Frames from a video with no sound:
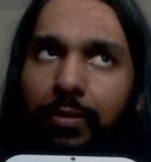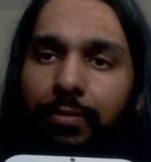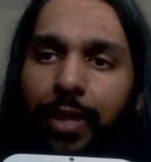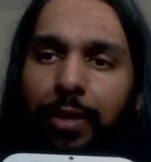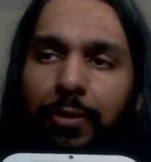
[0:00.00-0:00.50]

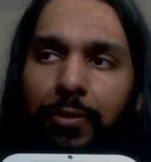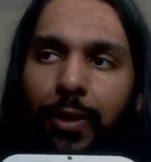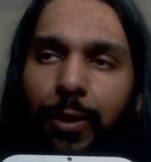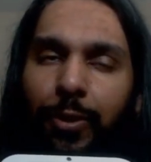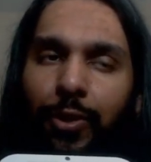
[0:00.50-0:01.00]
doesn't
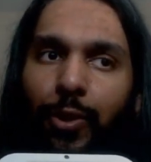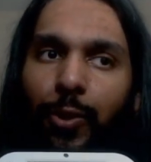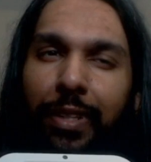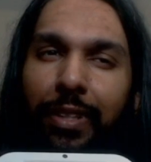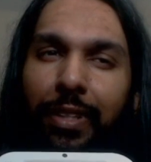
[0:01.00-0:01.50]
feel
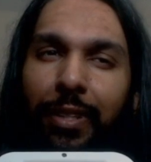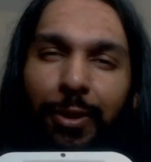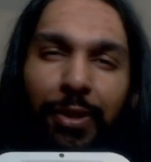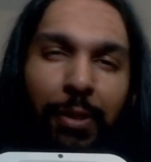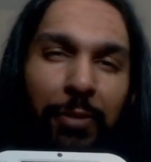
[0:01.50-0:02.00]
too,
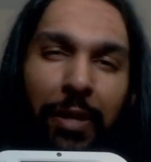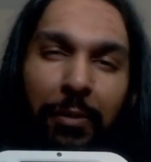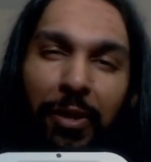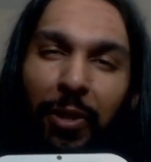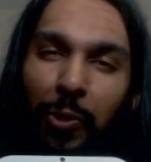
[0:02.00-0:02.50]

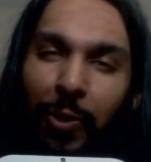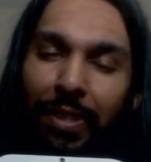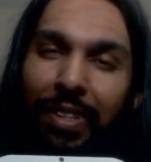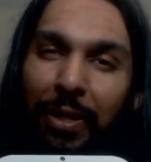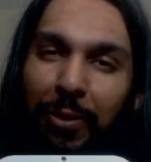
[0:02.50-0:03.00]
sometimes the
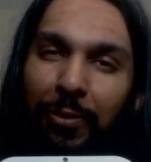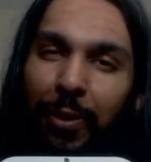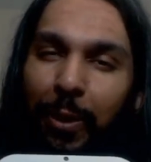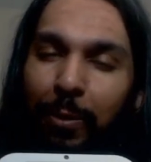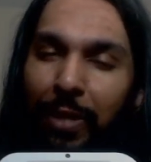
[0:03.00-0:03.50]
joystick will
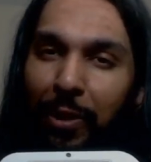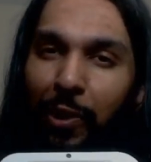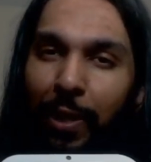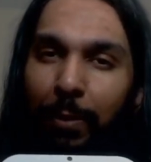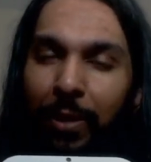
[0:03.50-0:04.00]
feel a bit
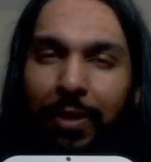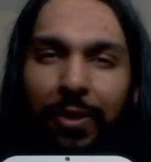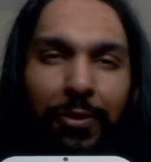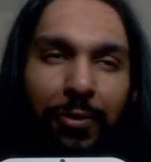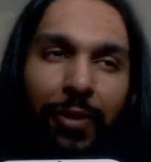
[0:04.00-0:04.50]
cheap. It
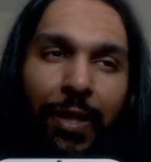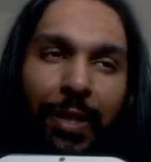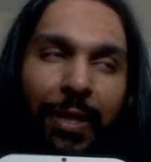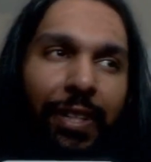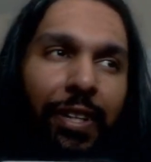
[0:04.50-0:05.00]
doesn't
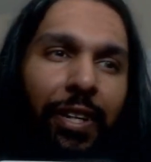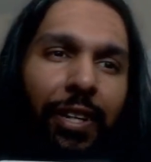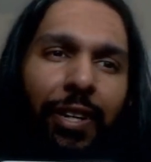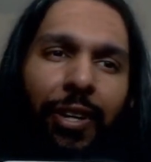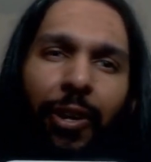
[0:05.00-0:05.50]
feel
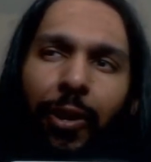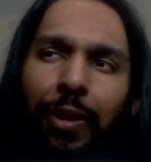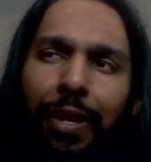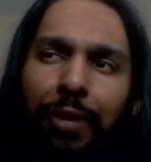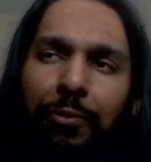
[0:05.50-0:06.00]
all
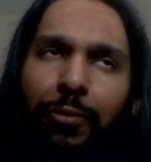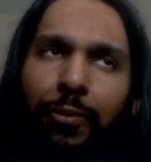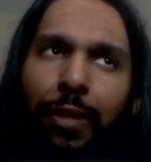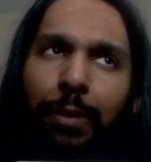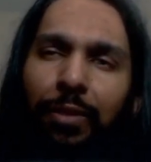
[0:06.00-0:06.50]
that
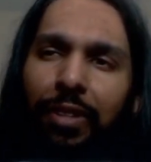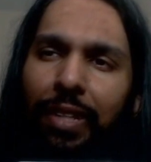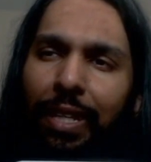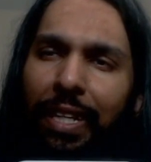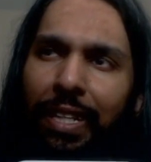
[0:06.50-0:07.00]
flimsy,
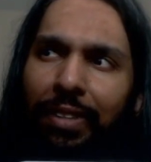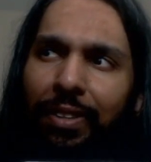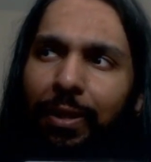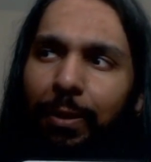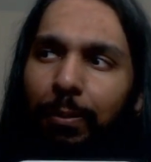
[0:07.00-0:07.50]
like it's
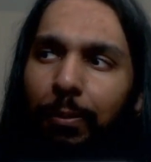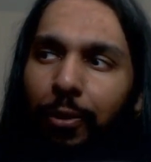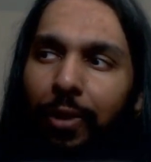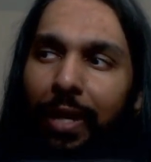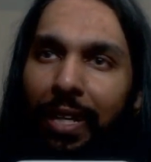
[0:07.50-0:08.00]
gonna
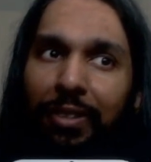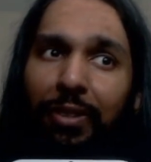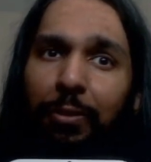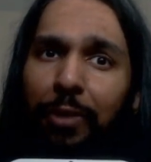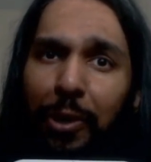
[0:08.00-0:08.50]
break
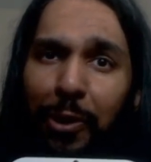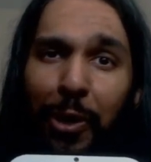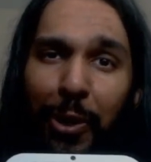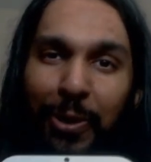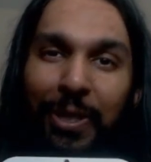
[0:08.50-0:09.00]

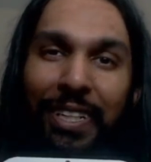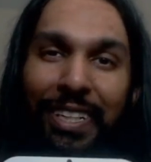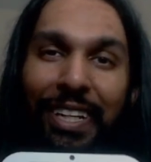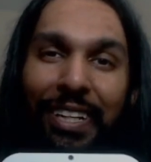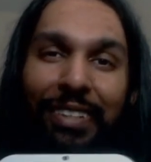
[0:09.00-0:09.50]
tomorrow.
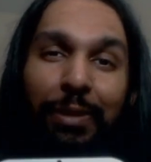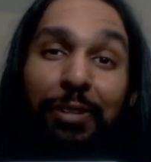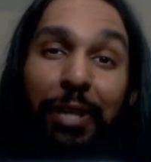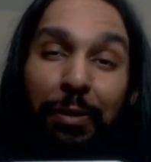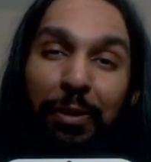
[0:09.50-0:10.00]

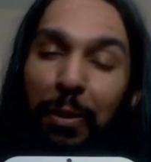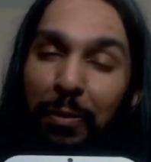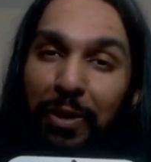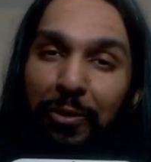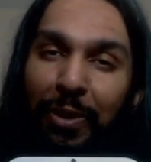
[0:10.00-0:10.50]
Sometimes they
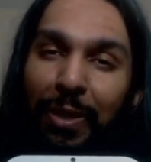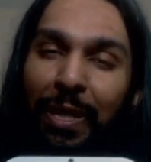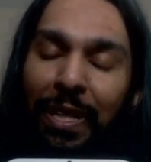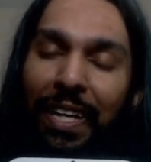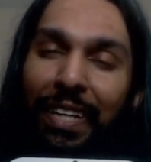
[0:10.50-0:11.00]
may feel
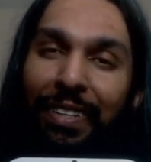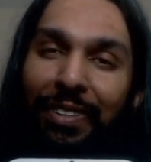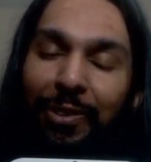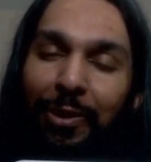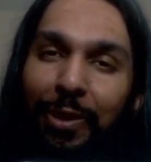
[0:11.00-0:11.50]
like that on
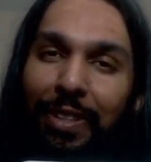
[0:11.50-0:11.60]
certain